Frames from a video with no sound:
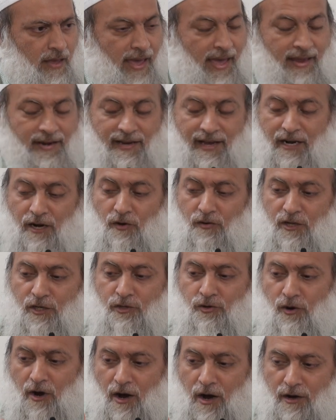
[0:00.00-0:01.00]
And not only
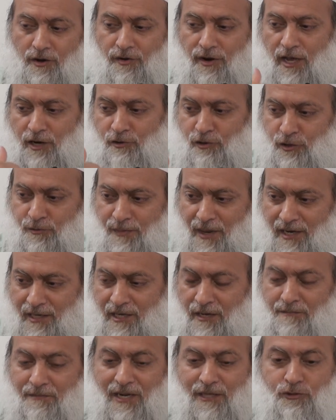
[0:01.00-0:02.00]
to honor and
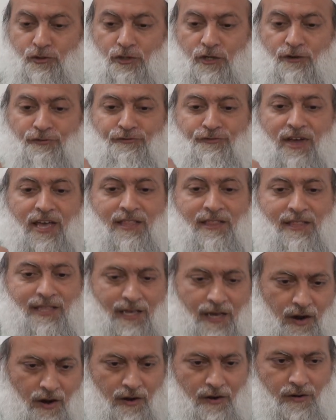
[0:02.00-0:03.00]
respect him, but to defend
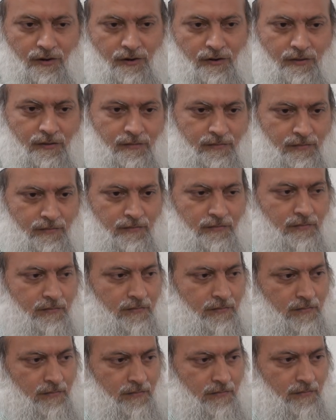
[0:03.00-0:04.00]
the honor
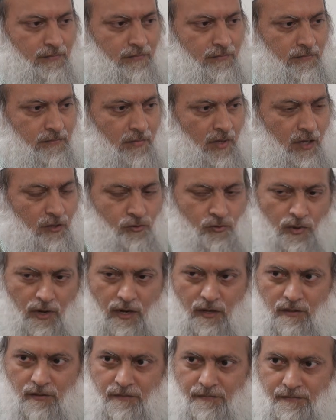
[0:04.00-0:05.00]
as
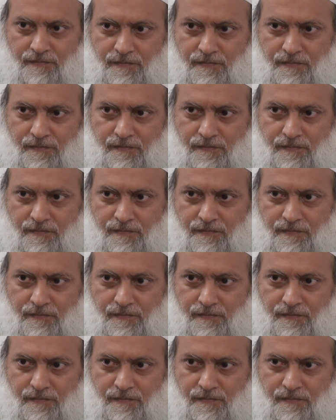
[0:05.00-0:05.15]
well.